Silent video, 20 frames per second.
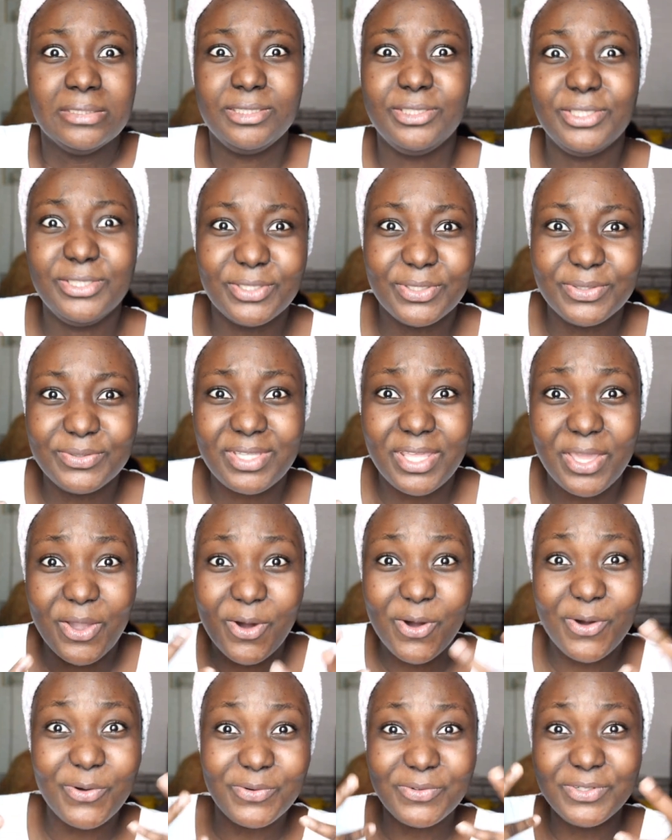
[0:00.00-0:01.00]
you know, the
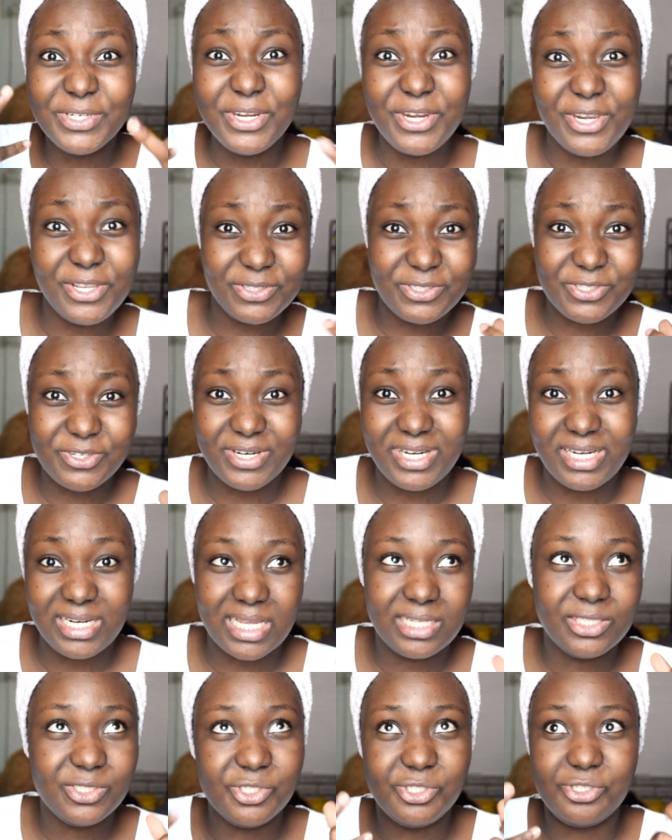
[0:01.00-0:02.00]
whole nutrient
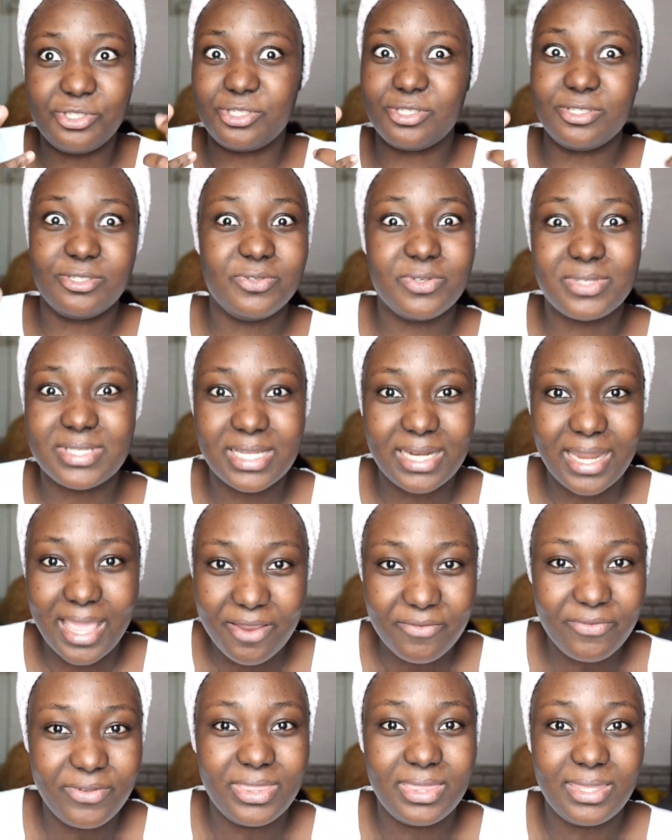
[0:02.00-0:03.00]
and juice and
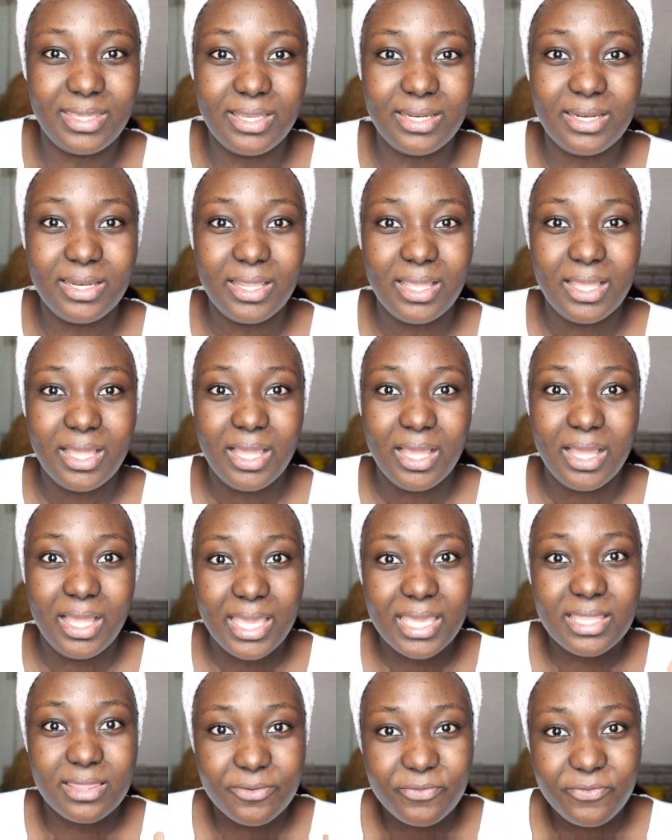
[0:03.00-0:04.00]
everything
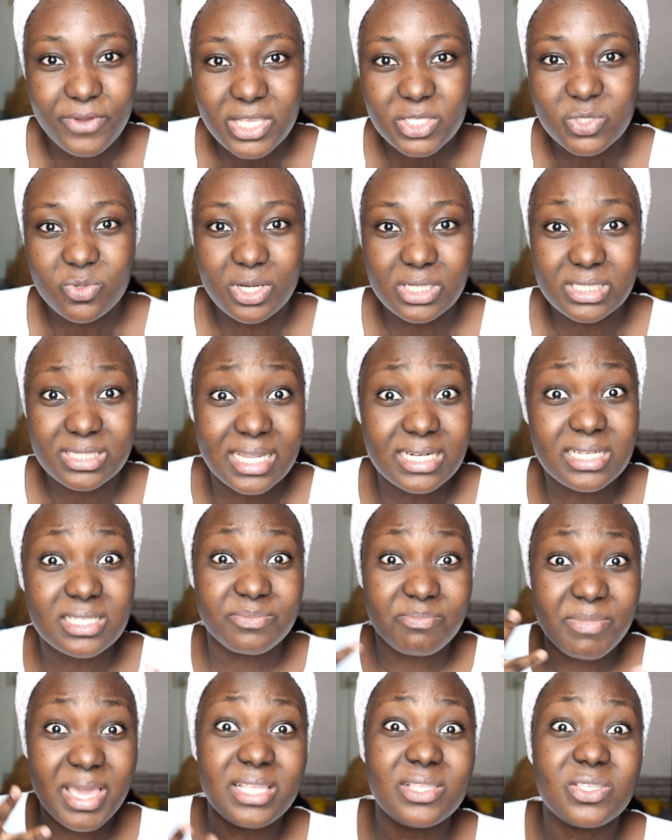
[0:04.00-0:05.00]
in the face wash that
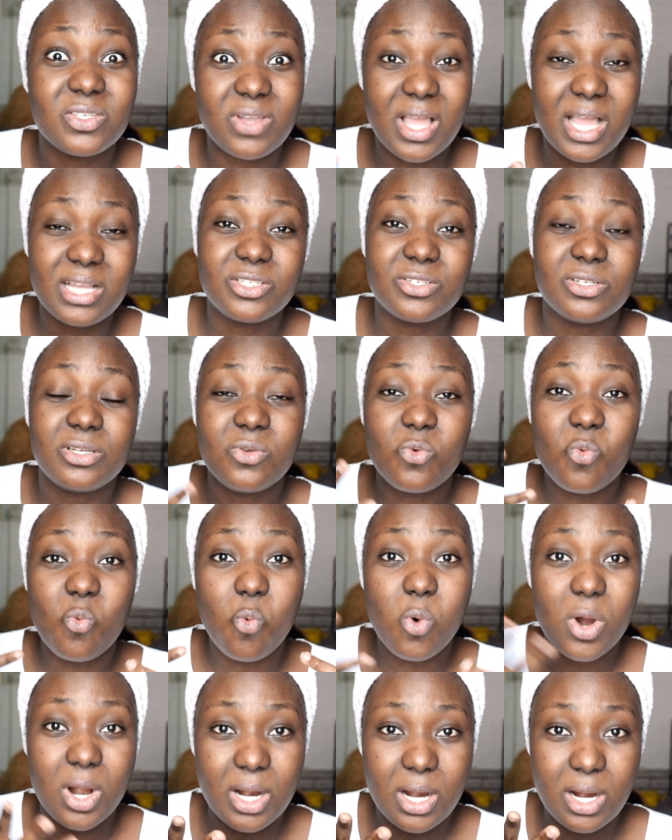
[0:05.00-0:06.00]
is meant to actually
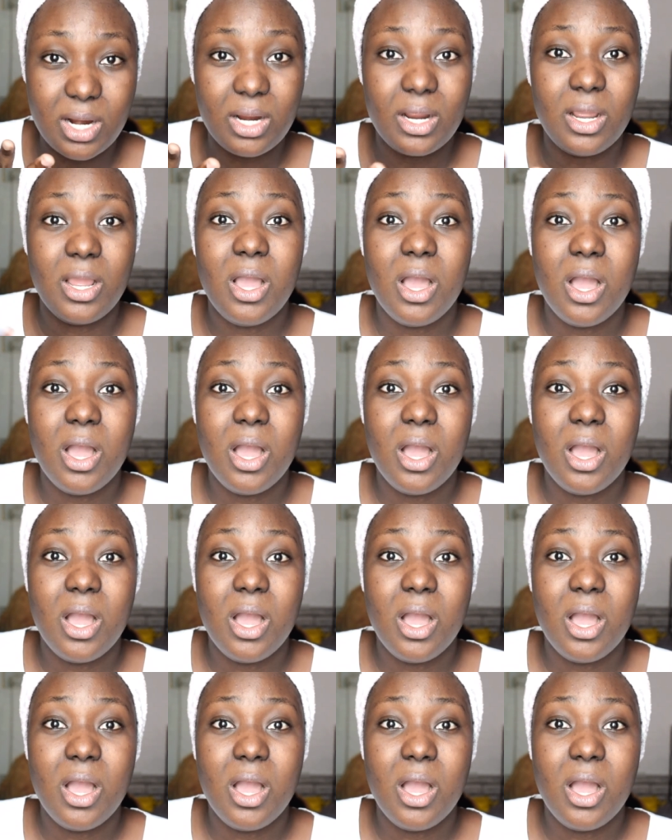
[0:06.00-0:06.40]
work